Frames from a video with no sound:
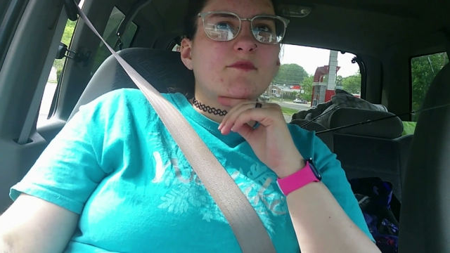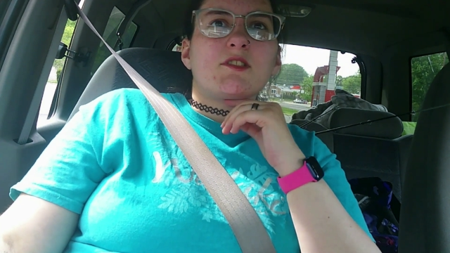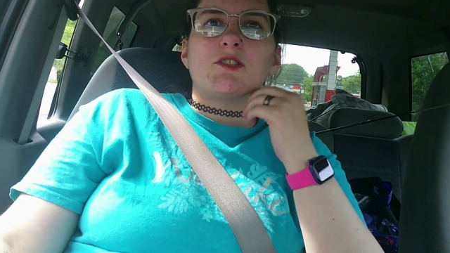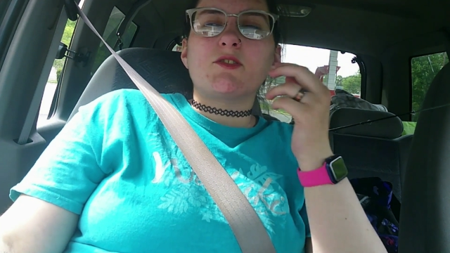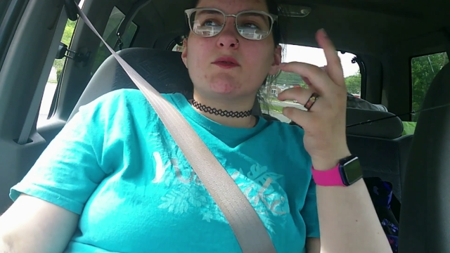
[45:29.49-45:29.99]

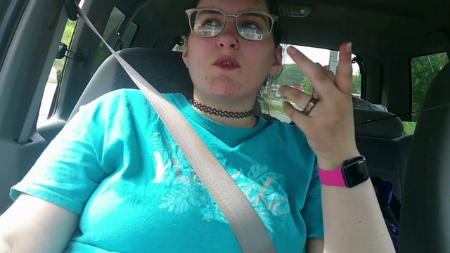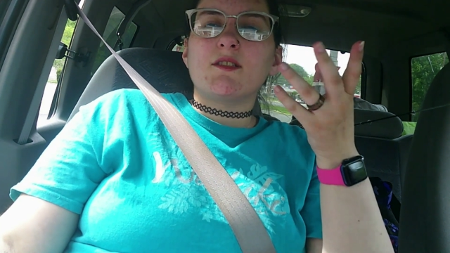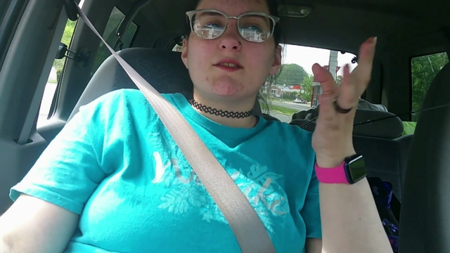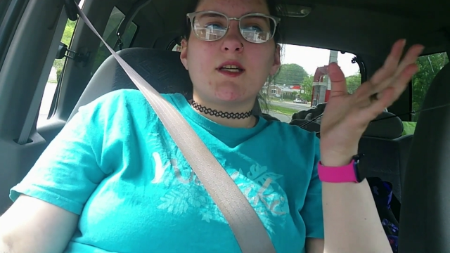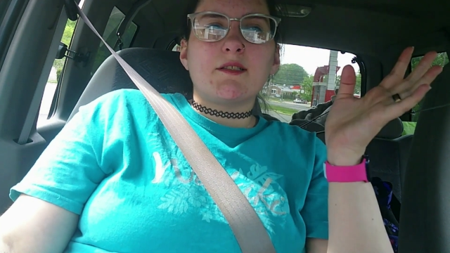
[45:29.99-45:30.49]
Adrian
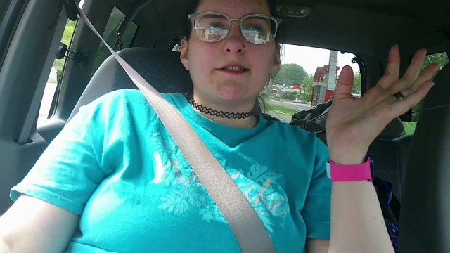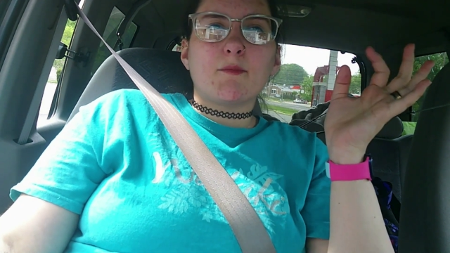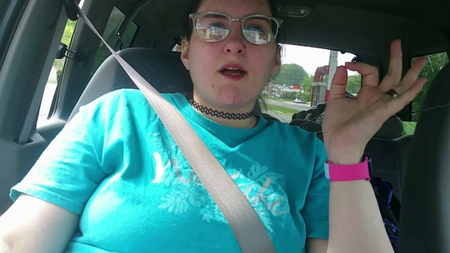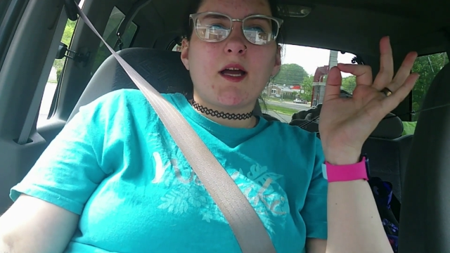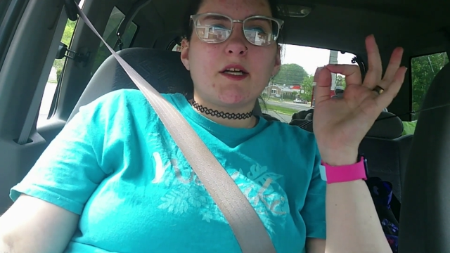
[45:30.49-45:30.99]
went inside to
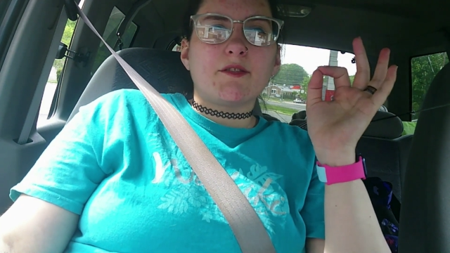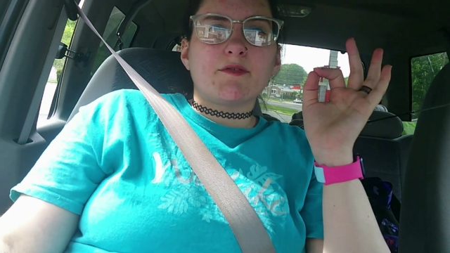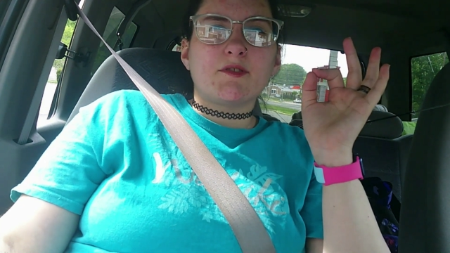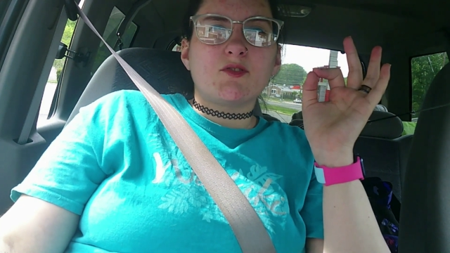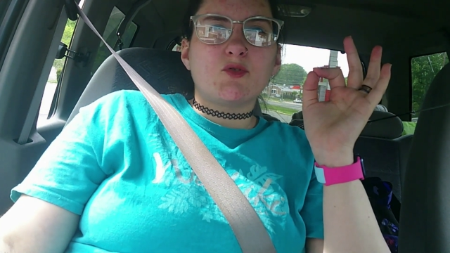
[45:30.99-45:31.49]
get a bag
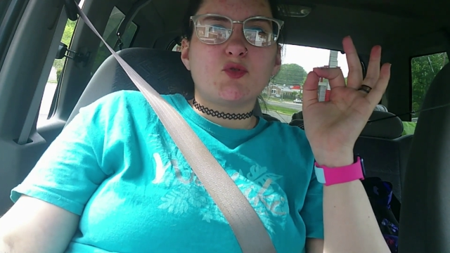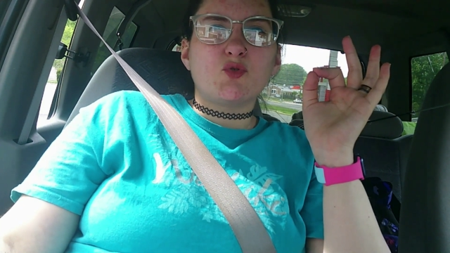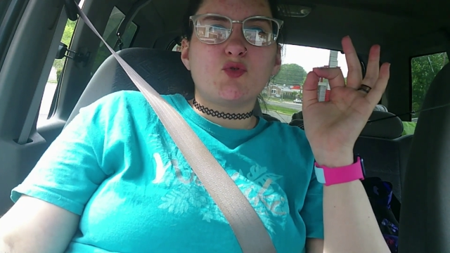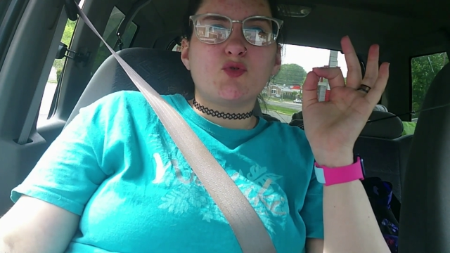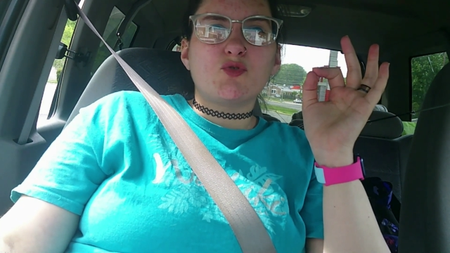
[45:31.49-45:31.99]
of
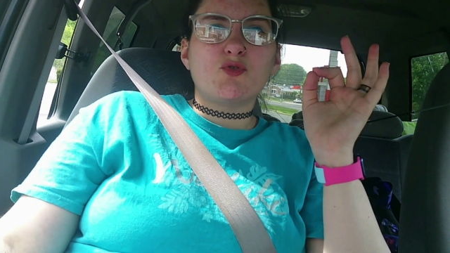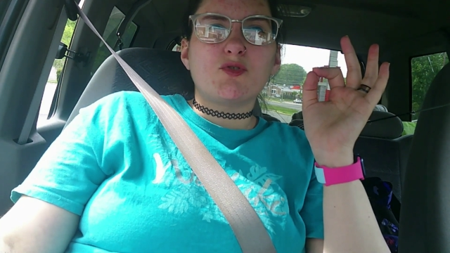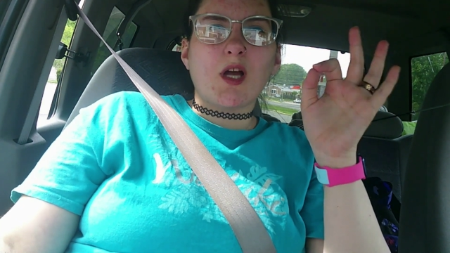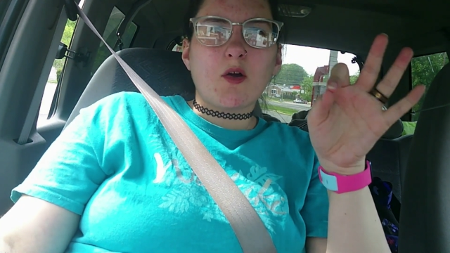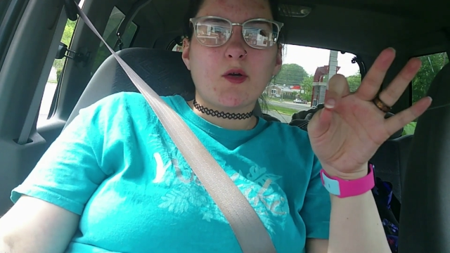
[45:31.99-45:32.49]

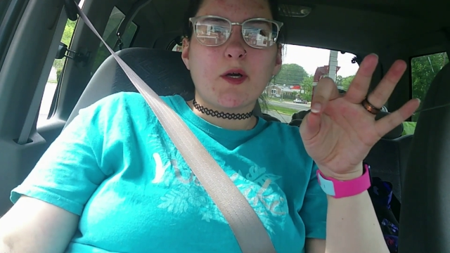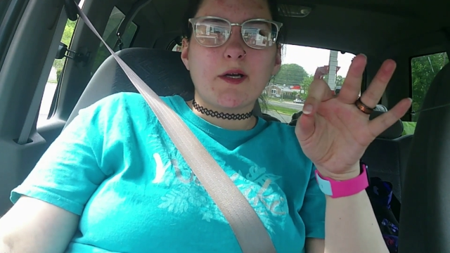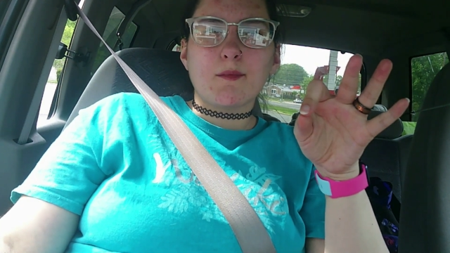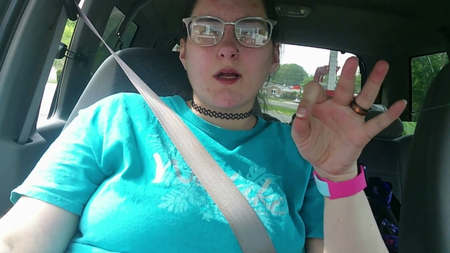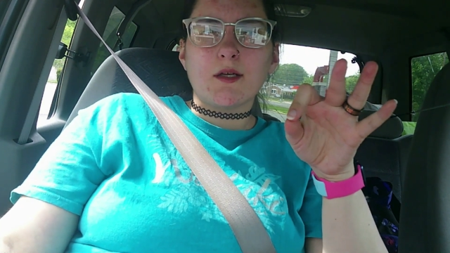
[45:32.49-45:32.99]
sour
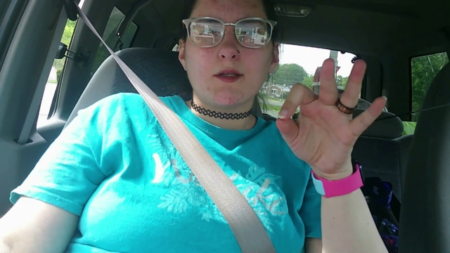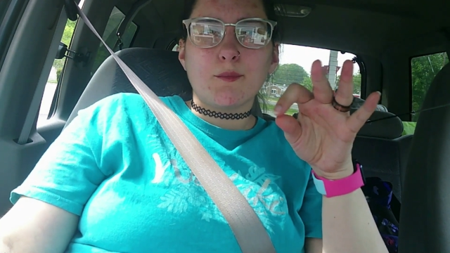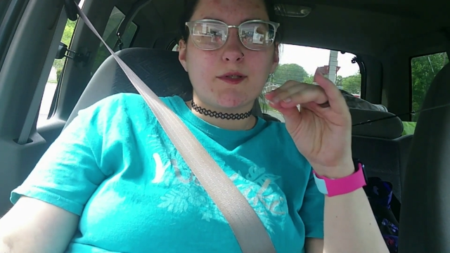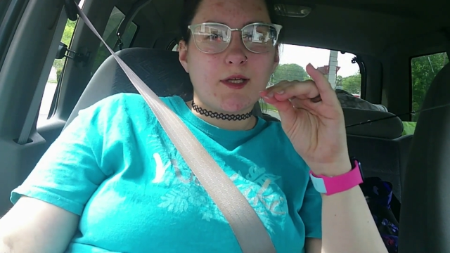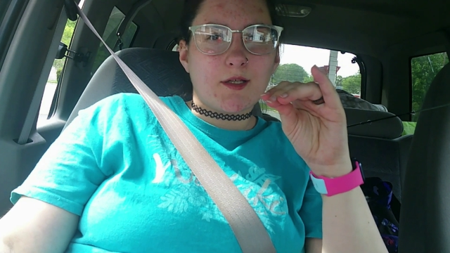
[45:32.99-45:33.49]
cream and
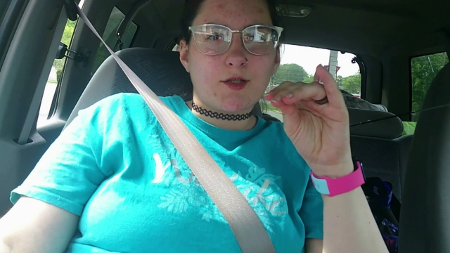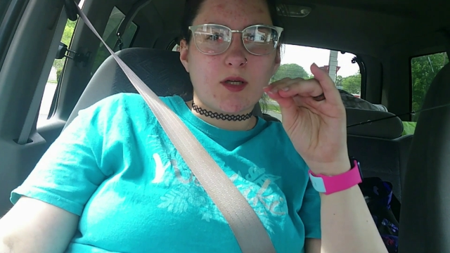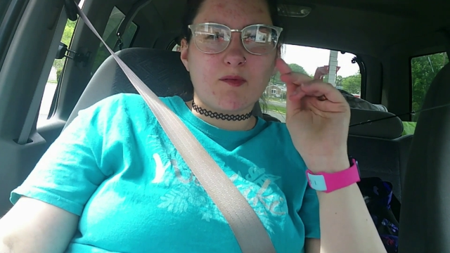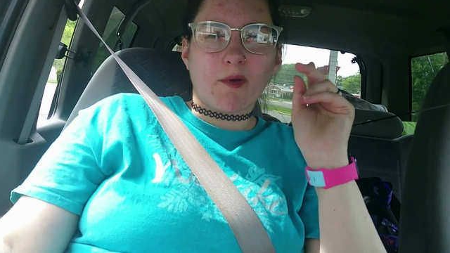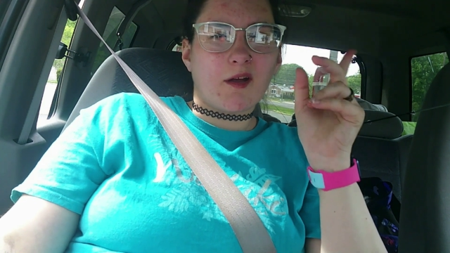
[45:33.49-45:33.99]
onion potato
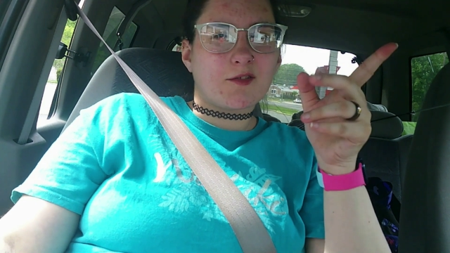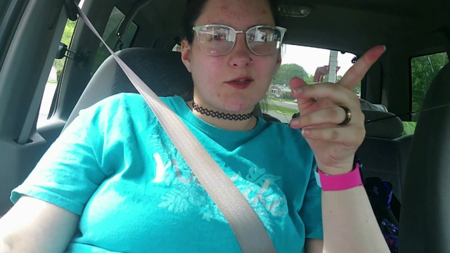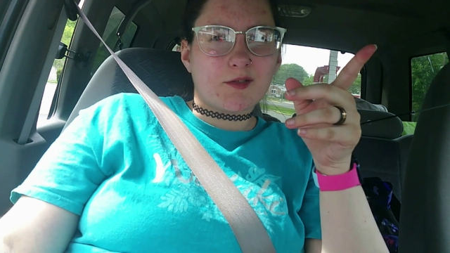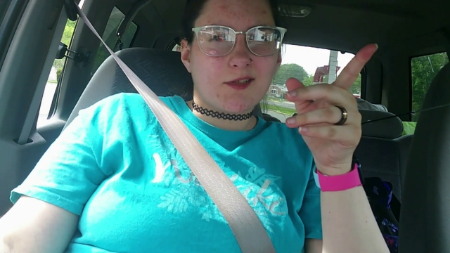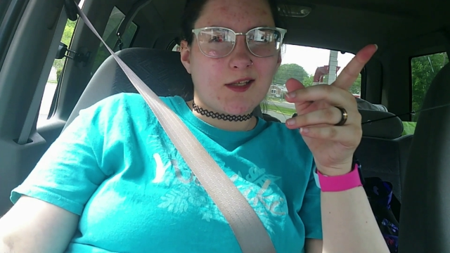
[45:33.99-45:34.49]
chips because
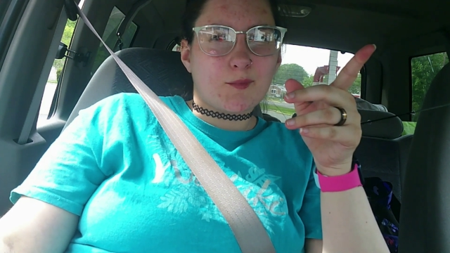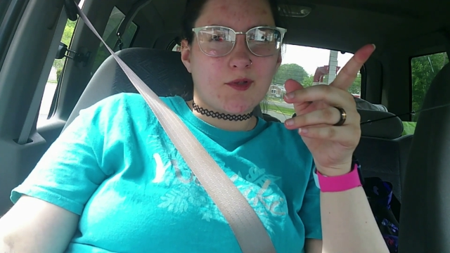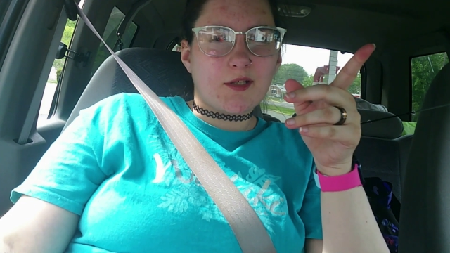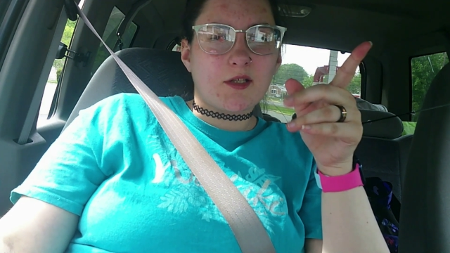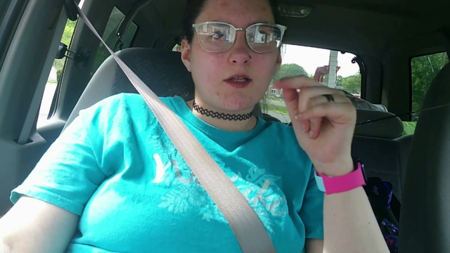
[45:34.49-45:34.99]
those sounded
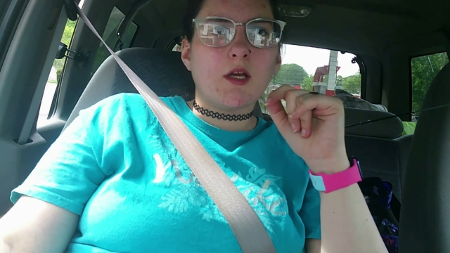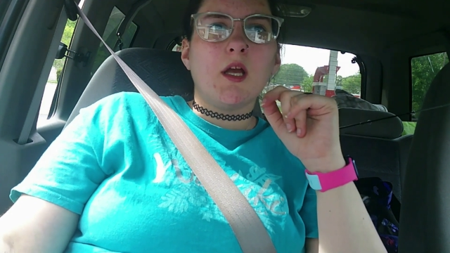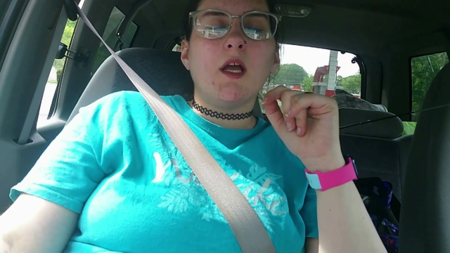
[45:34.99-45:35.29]
pretty good.